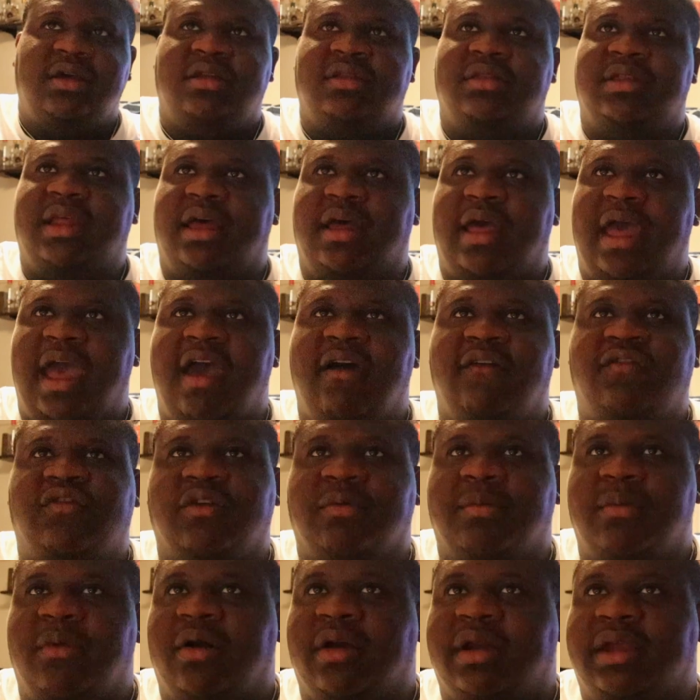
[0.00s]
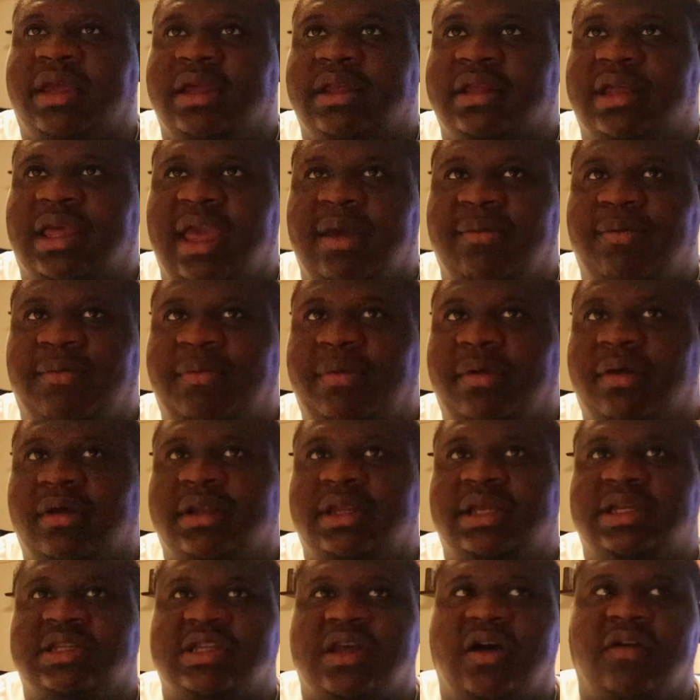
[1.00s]
The aftermarket
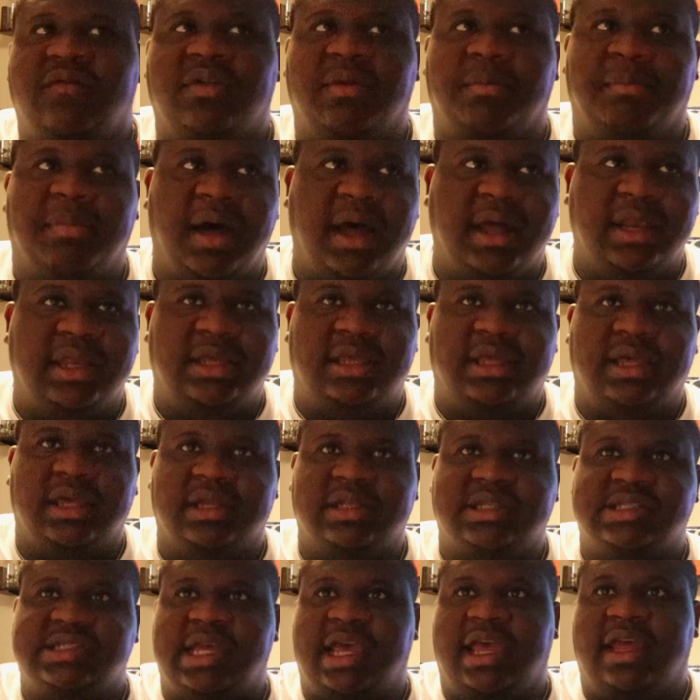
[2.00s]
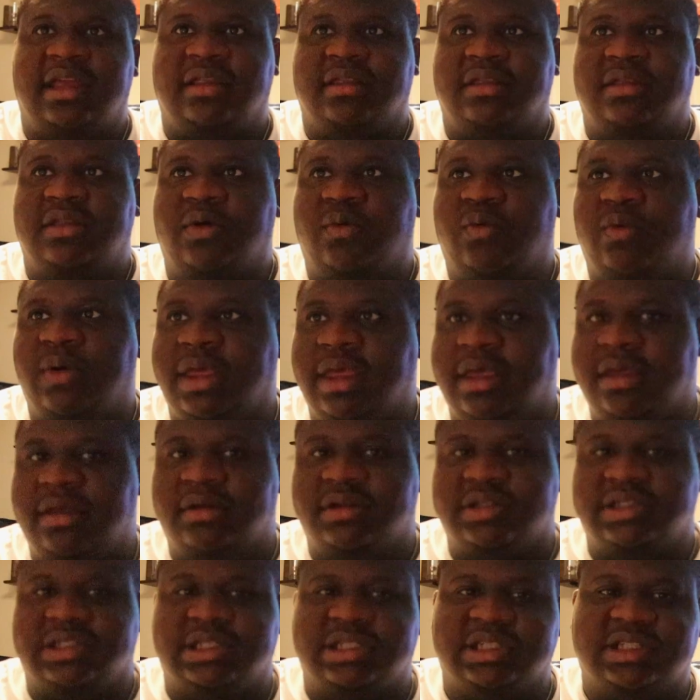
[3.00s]
capabilities of the body kits and the
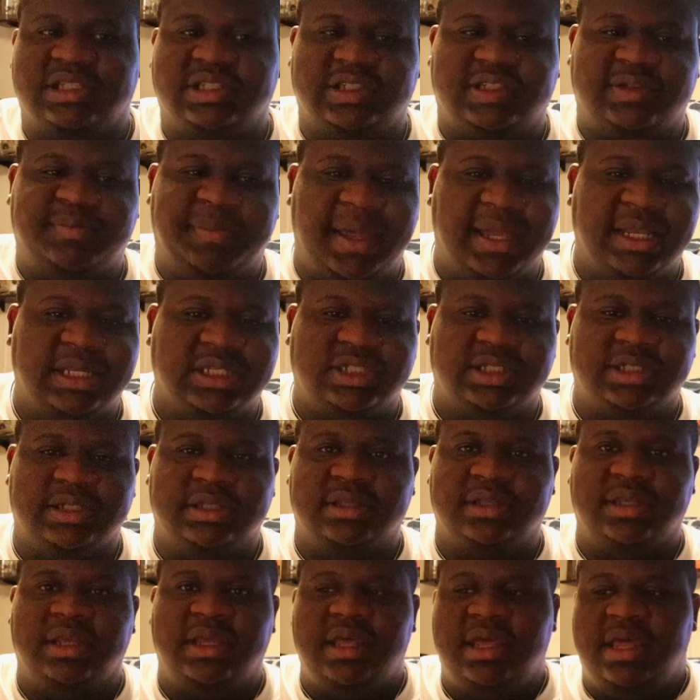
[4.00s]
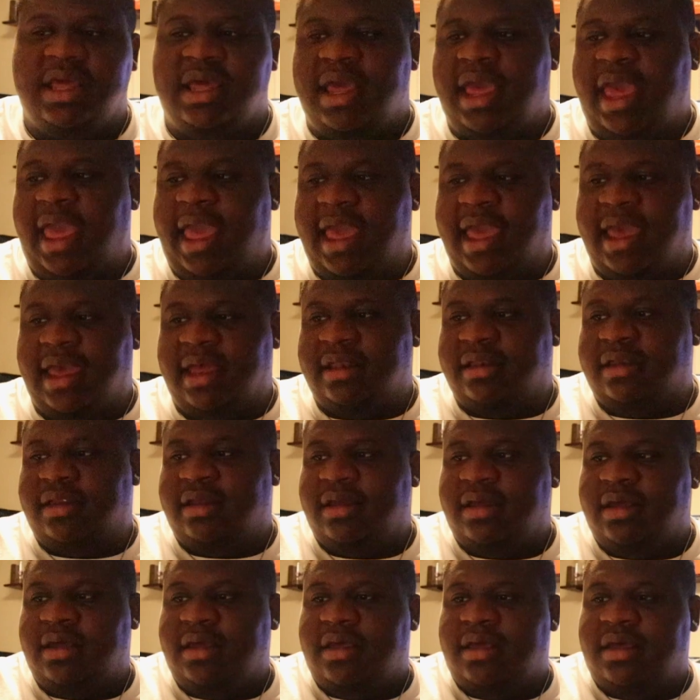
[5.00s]
wheels and the suspension, and
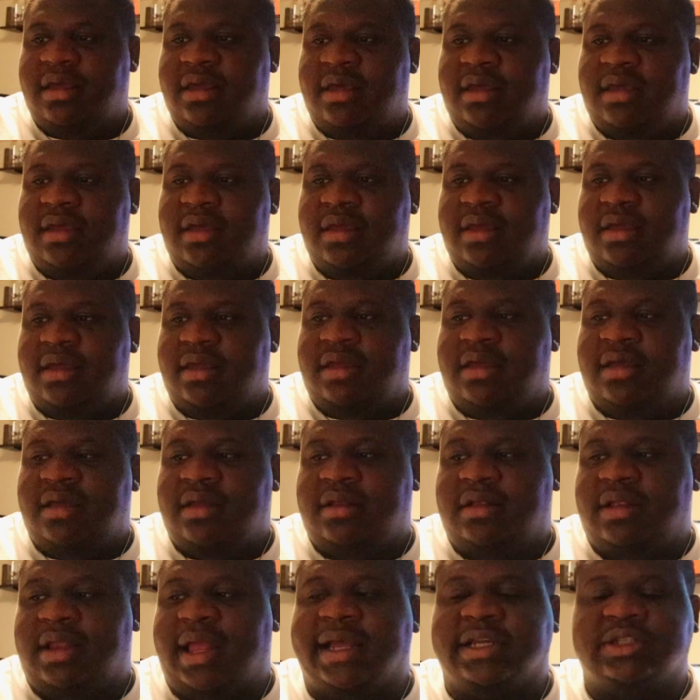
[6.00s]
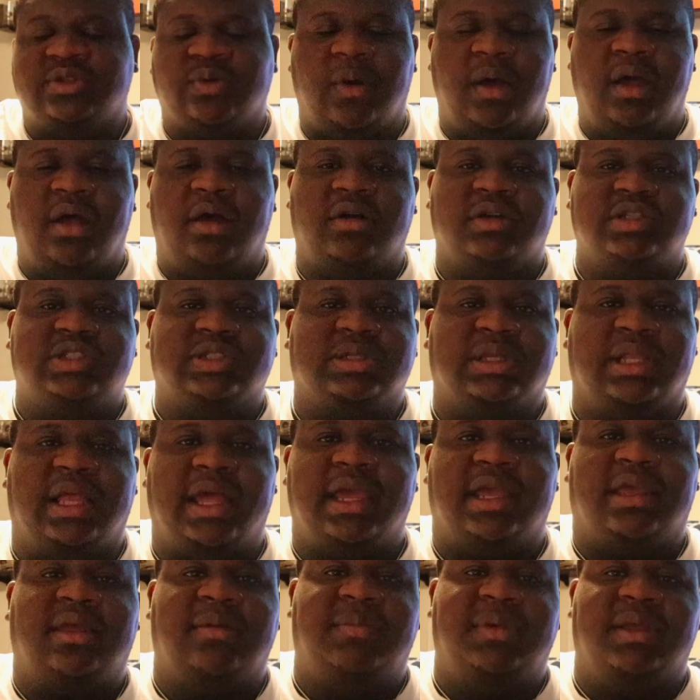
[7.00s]
that's why I also
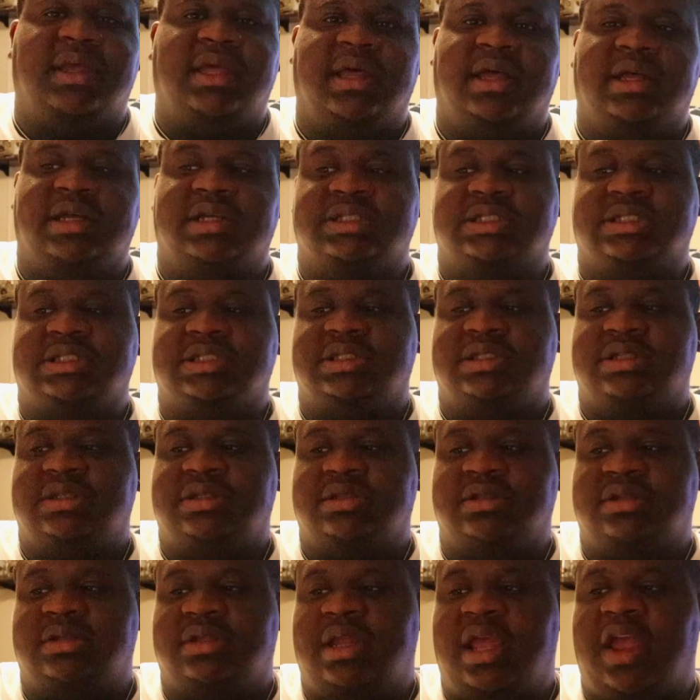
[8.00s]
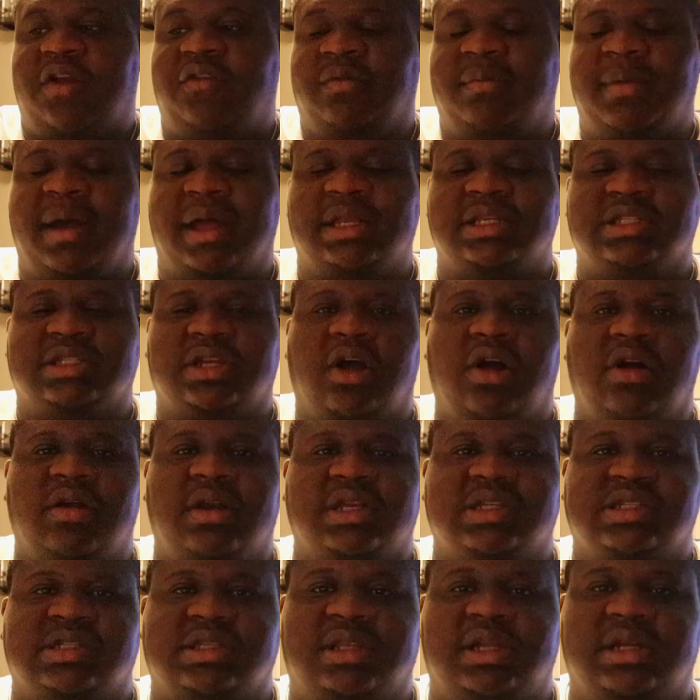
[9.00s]
like it, because everybody's car
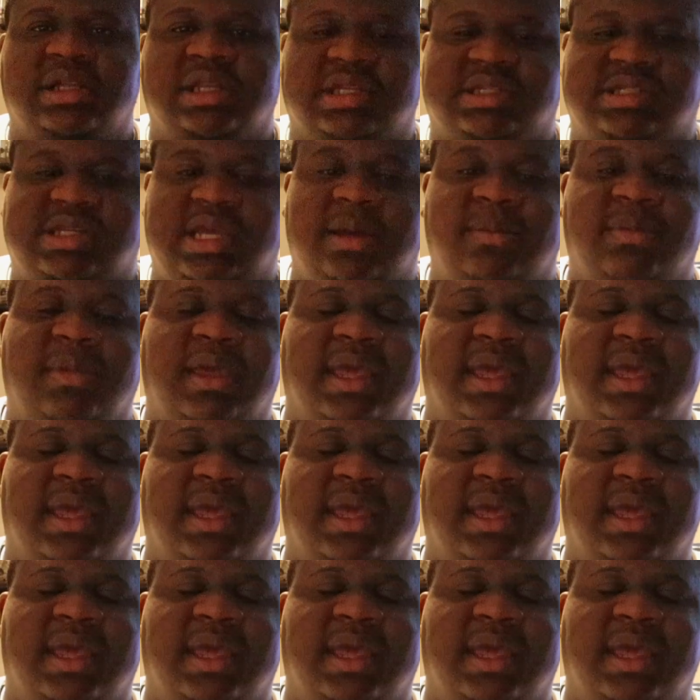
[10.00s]
doesn't look the same.